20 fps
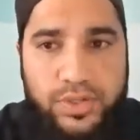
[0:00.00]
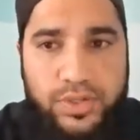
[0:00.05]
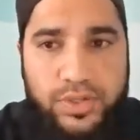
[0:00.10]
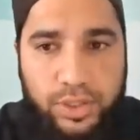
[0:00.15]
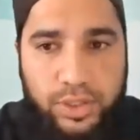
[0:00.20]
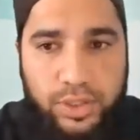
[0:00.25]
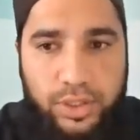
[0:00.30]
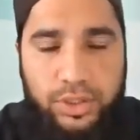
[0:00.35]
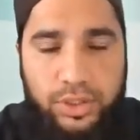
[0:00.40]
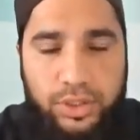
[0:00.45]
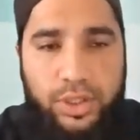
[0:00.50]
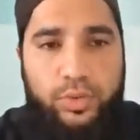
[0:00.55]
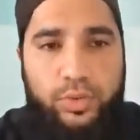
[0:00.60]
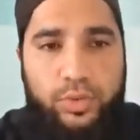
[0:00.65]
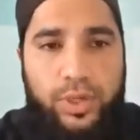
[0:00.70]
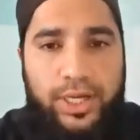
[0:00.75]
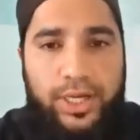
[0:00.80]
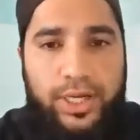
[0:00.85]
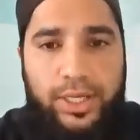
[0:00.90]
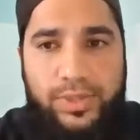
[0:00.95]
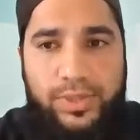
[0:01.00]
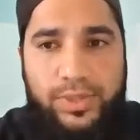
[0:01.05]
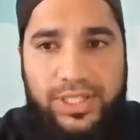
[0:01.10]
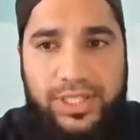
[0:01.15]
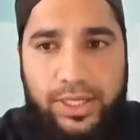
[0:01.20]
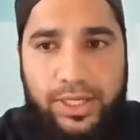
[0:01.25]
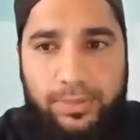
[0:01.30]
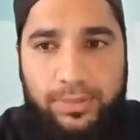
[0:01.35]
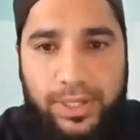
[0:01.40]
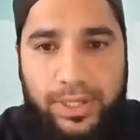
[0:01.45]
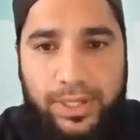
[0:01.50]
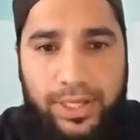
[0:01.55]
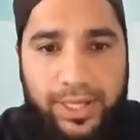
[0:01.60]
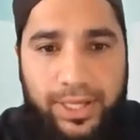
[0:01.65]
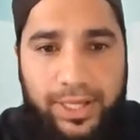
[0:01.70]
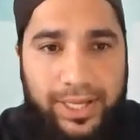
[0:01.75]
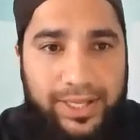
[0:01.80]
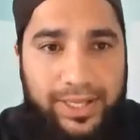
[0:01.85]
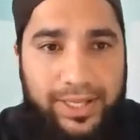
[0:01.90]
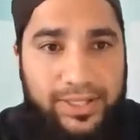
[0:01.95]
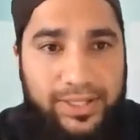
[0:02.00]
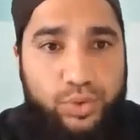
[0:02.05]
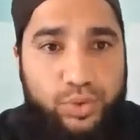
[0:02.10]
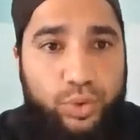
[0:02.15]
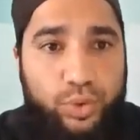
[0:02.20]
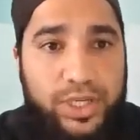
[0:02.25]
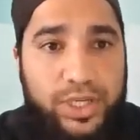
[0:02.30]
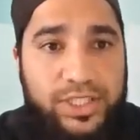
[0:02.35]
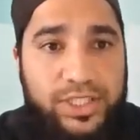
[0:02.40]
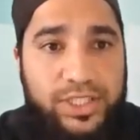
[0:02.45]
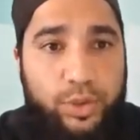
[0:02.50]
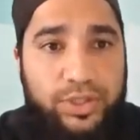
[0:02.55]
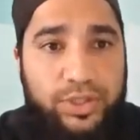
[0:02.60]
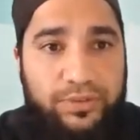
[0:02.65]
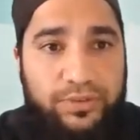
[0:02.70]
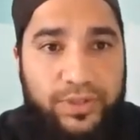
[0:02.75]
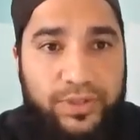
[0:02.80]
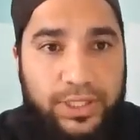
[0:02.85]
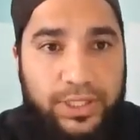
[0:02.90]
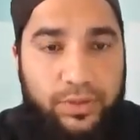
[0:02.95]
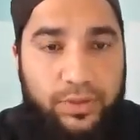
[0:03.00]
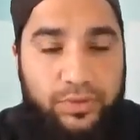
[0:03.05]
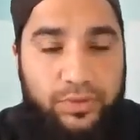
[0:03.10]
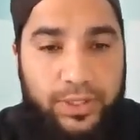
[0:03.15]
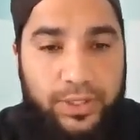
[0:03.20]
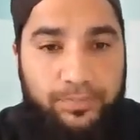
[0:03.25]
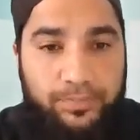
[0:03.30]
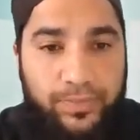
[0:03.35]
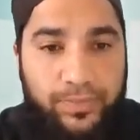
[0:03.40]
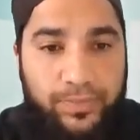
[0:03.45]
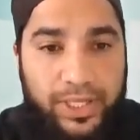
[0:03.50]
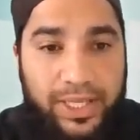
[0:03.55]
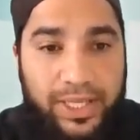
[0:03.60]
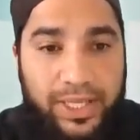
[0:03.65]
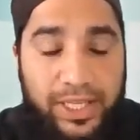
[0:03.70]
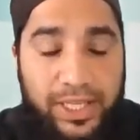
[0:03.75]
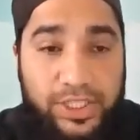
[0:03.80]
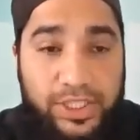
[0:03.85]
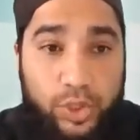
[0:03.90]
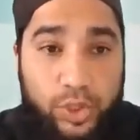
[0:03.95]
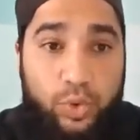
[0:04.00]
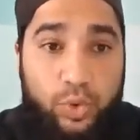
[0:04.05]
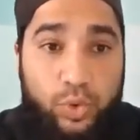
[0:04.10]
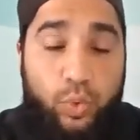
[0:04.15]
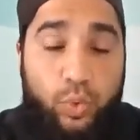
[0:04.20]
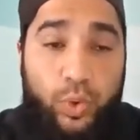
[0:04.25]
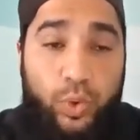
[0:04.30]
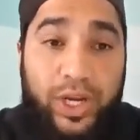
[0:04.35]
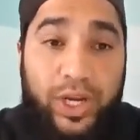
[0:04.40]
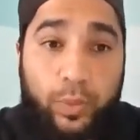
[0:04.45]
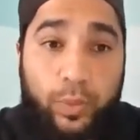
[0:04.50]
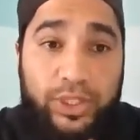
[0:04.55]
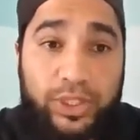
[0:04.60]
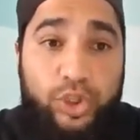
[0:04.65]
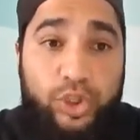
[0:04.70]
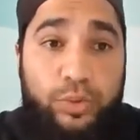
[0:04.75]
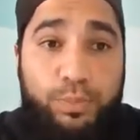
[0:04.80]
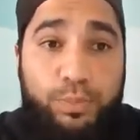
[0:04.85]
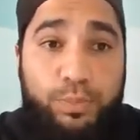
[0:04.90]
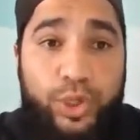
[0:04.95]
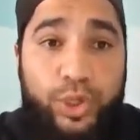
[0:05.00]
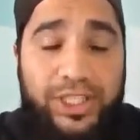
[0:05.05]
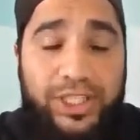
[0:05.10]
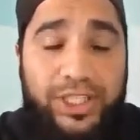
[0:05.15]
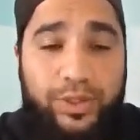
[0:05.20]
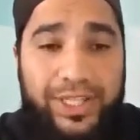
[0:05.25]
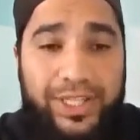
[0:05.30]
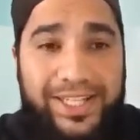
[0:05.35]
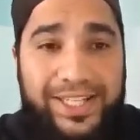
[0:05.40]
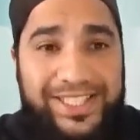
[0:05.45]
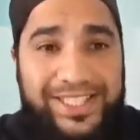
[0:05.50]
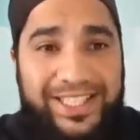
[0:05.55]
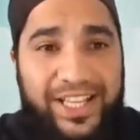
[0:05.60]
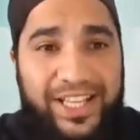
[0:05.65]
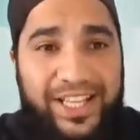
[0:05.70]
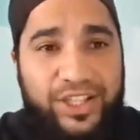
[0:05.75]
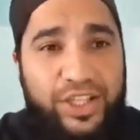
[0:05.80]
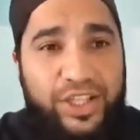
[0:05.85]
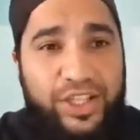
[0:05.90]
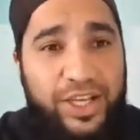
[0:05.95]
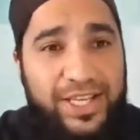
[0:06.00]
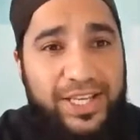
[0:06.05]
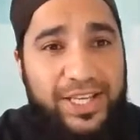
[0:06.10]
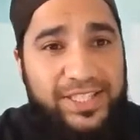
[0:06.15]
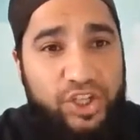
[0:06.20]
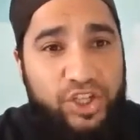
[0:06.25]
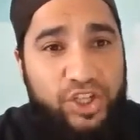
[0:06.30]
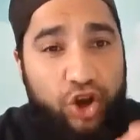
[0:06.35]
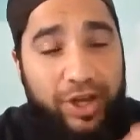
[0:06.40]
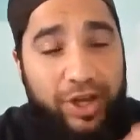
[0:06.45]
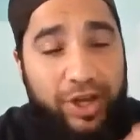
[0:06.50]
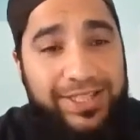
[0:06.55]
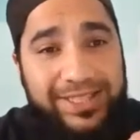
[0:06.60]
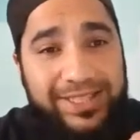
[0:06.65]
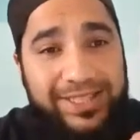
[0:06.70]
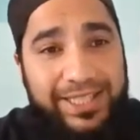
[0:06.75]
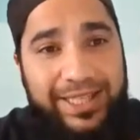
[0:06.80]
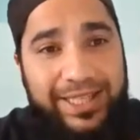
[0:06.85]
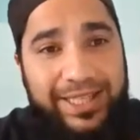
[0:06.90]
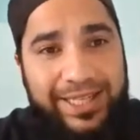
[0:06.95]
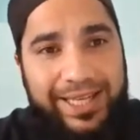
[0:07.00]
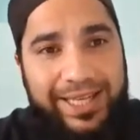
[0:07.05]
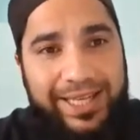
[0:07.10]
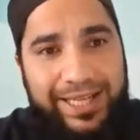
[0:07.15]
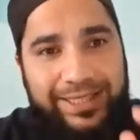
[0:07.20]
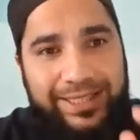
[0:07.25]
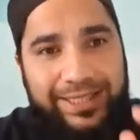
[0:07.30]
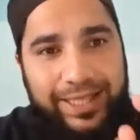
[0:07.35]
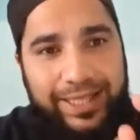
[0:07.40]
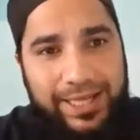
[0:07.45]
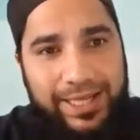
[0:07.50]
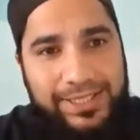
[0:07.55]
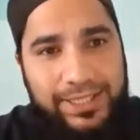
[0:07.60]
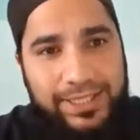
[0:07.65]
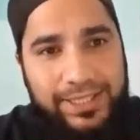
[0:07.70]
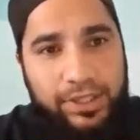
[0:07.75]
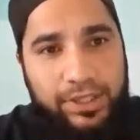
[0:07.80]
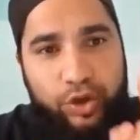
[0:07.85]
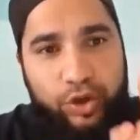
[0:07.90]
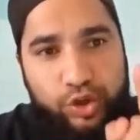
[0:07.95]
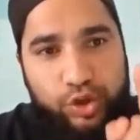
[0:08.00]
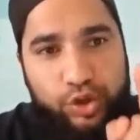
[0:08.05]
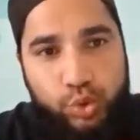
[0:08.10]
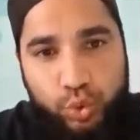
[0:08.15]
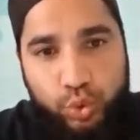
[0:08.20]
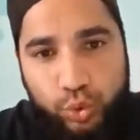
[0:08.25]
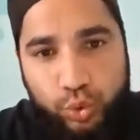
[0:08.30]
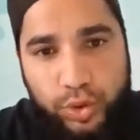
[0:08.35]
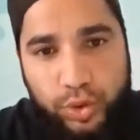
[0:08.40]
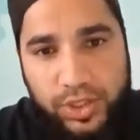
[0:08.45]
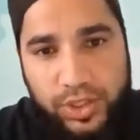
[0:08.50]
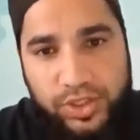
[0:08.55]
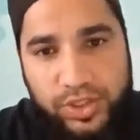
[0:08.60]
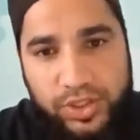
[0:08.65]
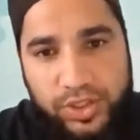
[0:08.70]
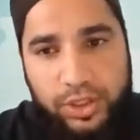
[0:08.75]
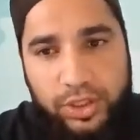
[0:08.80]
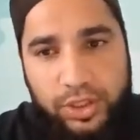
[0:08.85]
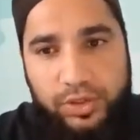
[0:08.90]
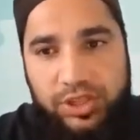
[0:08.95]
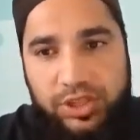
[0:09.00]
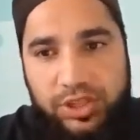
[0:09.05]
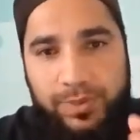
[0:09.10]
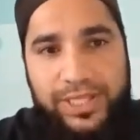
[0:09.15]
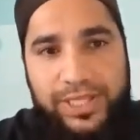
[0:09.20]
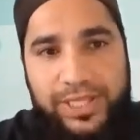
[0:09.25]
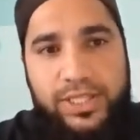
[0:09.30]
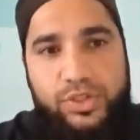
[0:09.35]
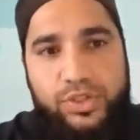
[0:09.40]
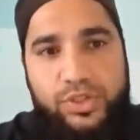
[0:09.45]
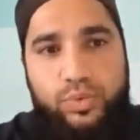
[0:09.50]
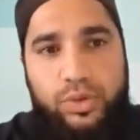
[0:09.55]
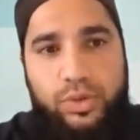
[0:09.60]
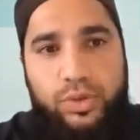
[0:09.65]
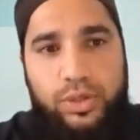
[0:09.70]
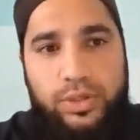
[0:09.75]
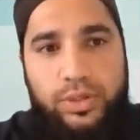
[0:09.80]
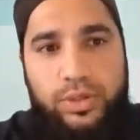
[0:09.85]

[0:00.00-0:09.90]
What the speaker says: sallallahu alayhi wa sallam. And this surah is no different over here. So what I wanted to point out there is that Allah is constantly addressing Rasulullah sallallahu alayhi wa sallam in the surah.